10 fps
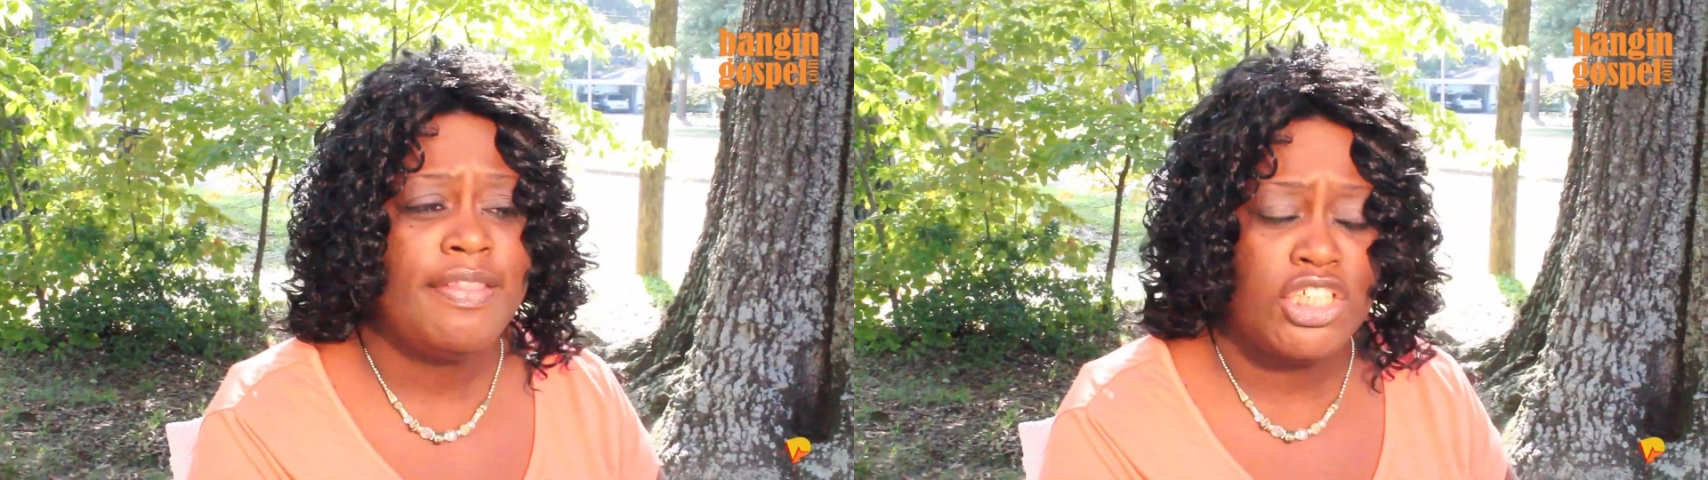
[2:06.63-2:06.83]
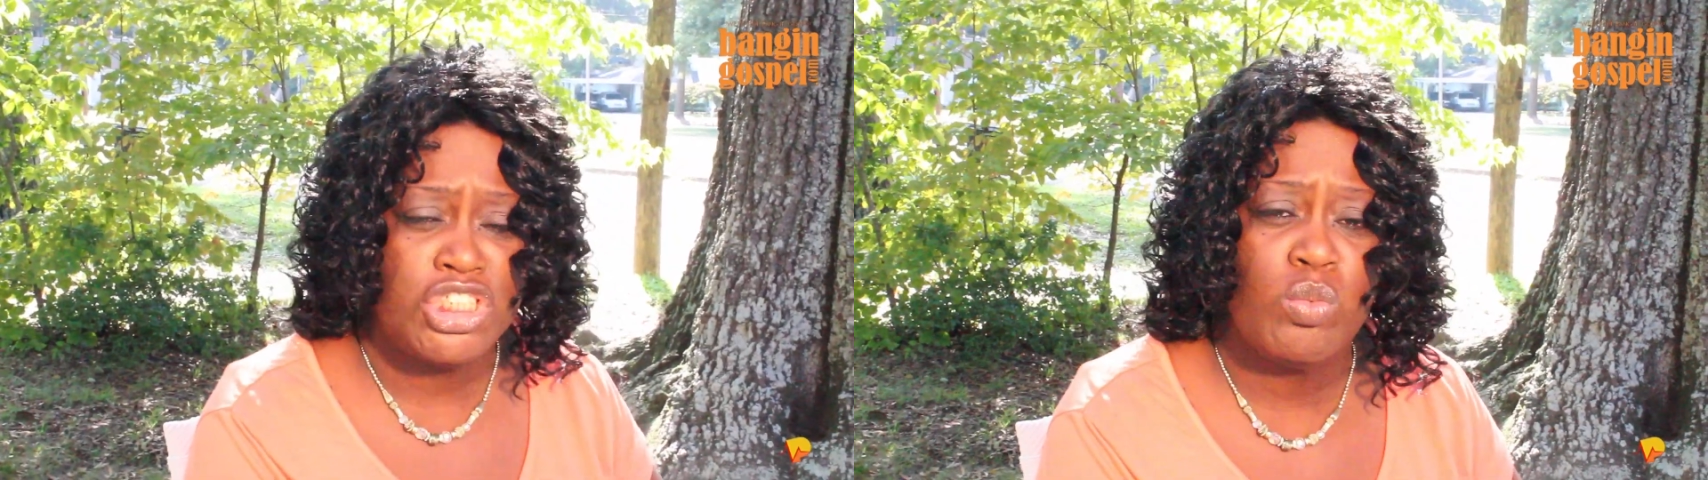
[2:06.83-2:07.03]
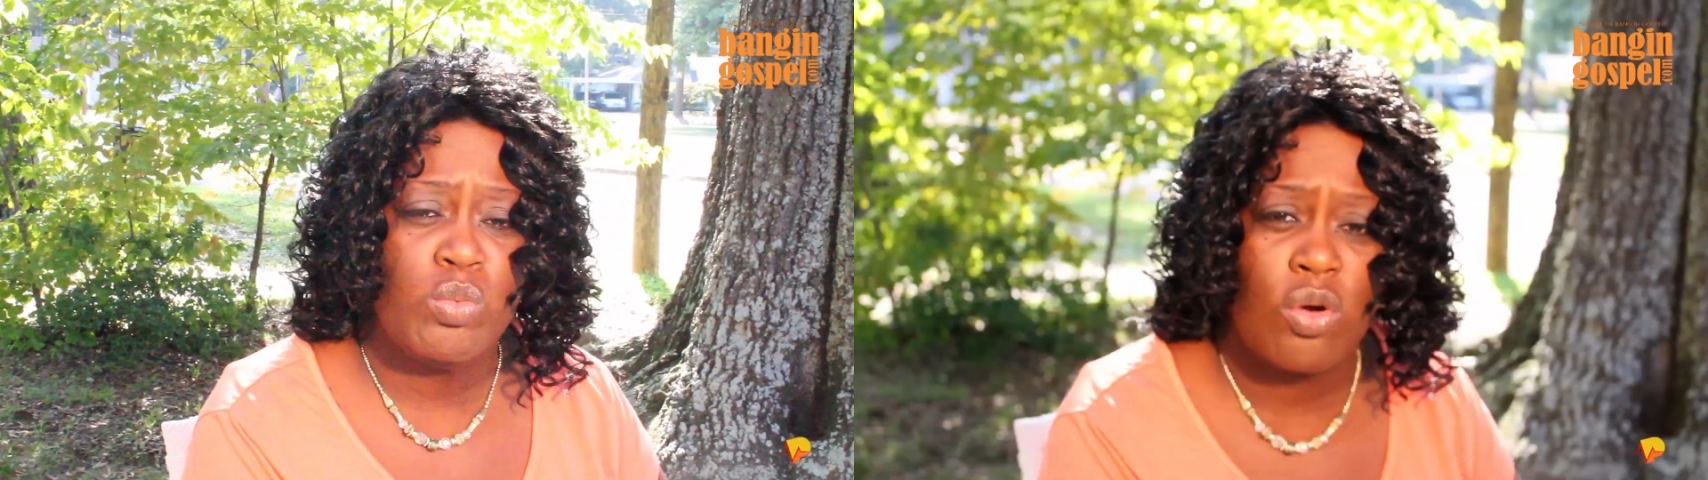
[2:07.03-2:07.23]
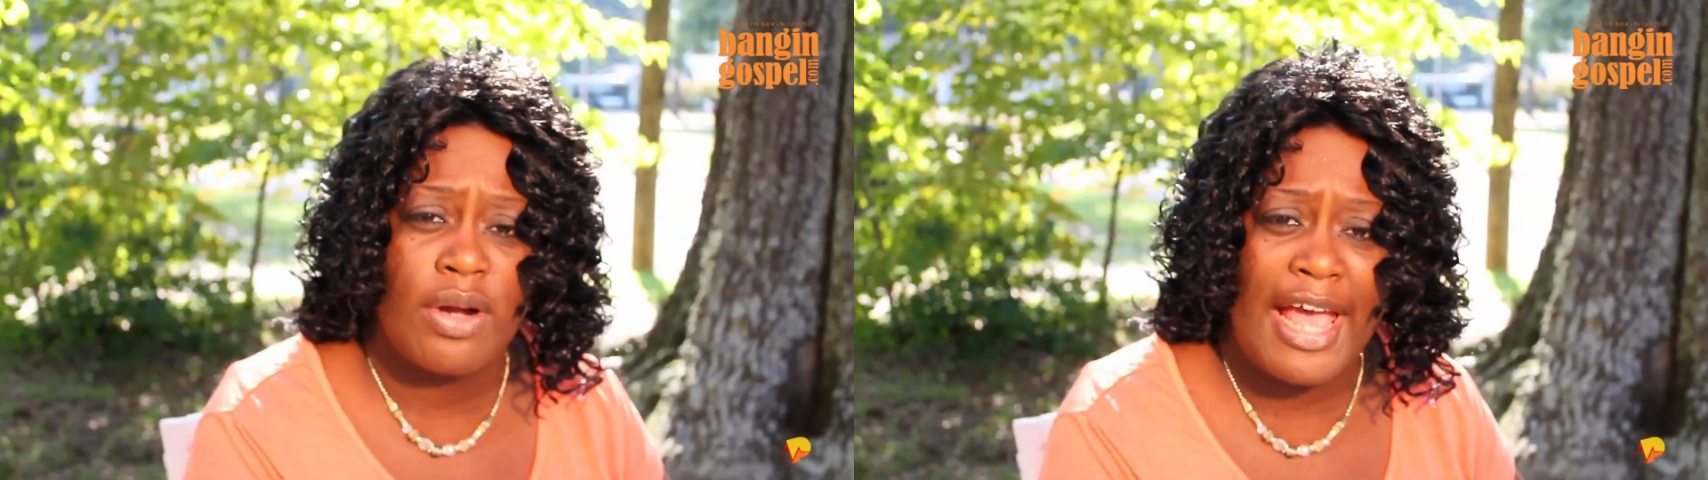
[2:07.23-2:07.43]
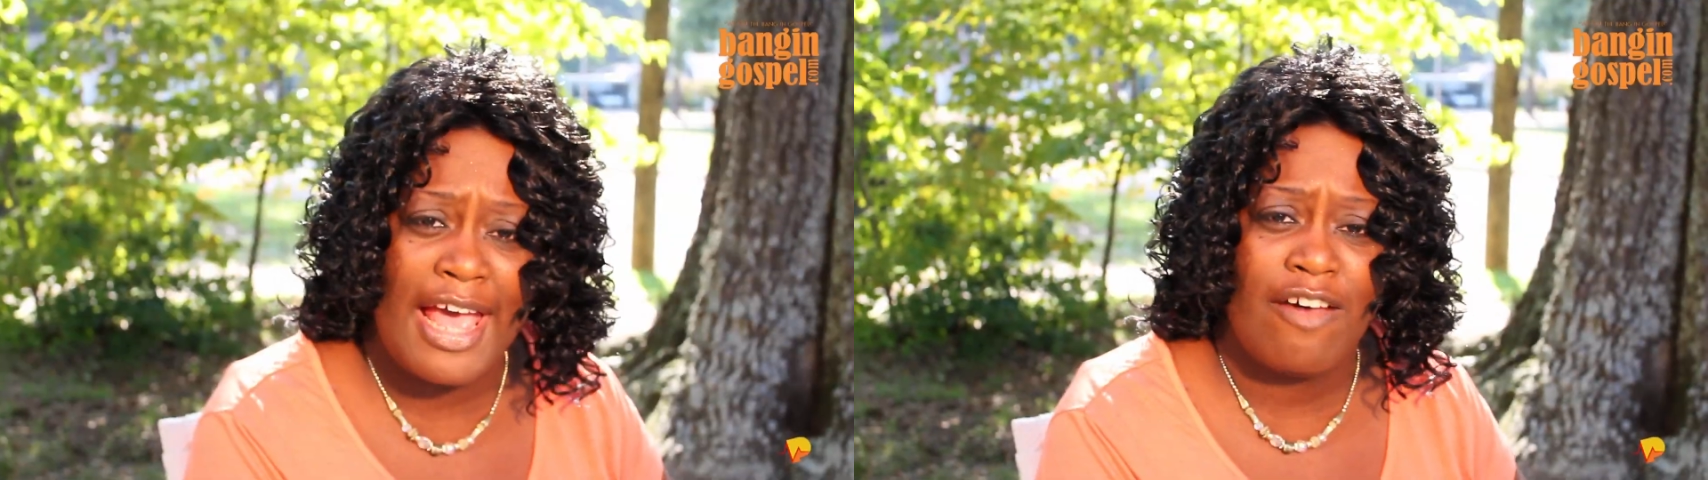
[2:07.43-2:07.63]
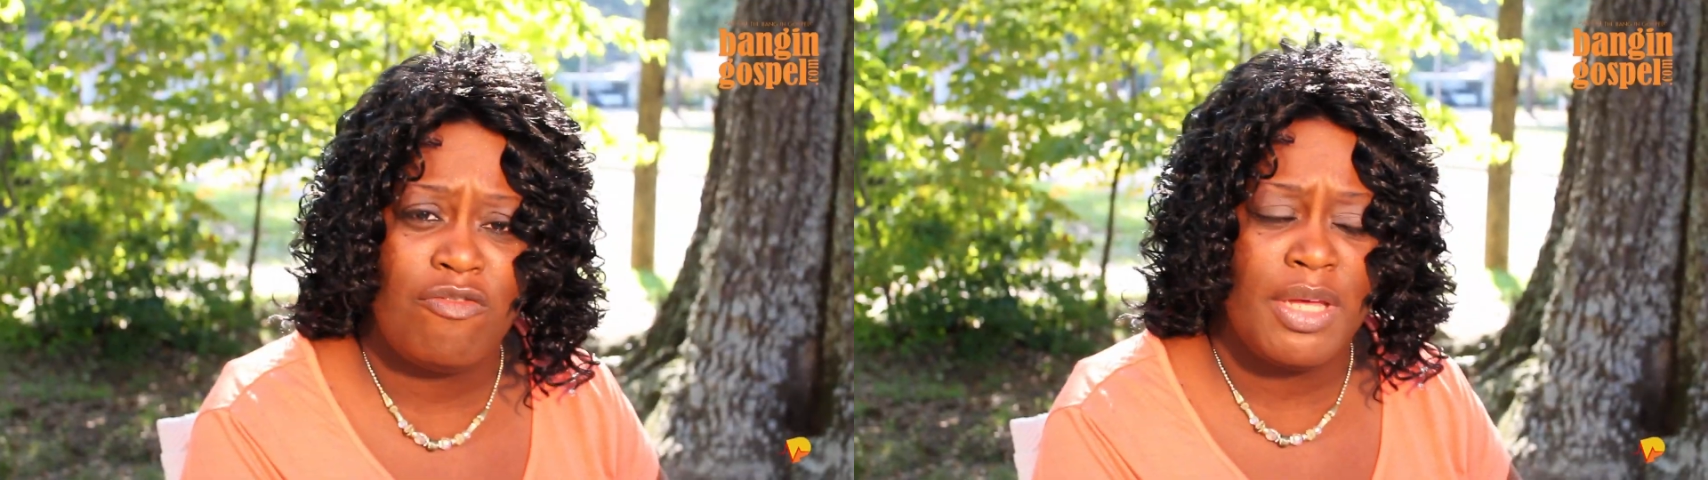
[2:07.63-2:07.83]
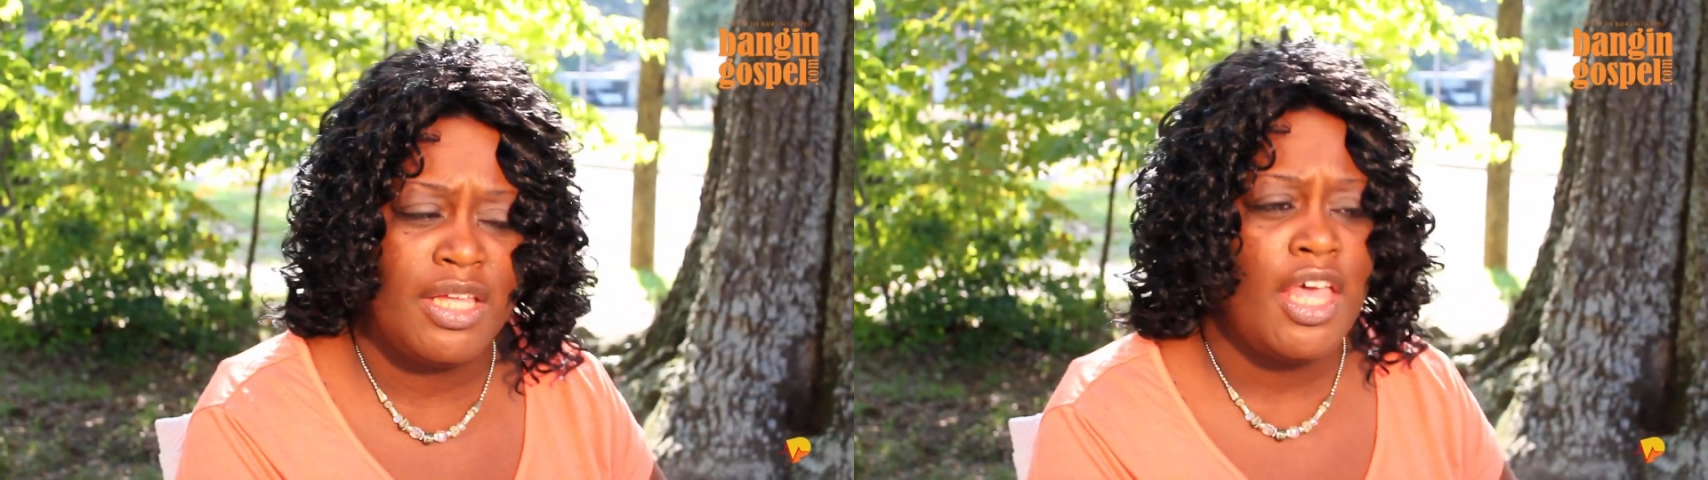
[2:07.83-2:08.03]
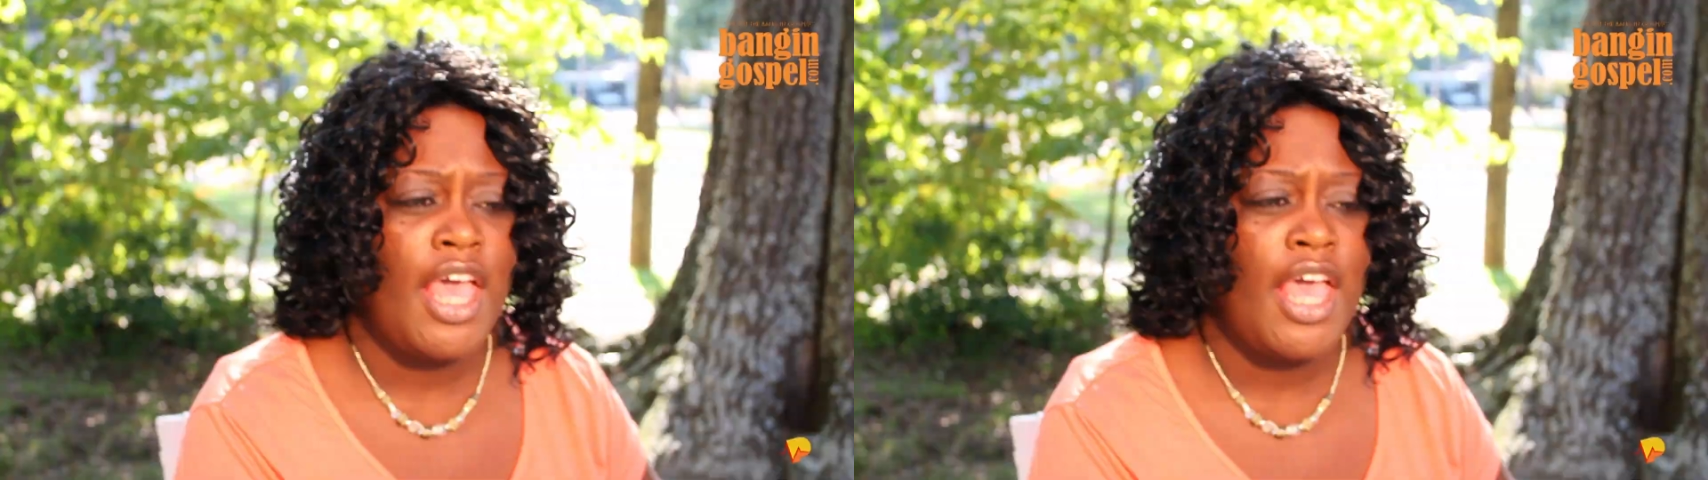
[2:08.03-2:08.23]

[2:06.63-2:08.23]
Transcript: that she was going to have me.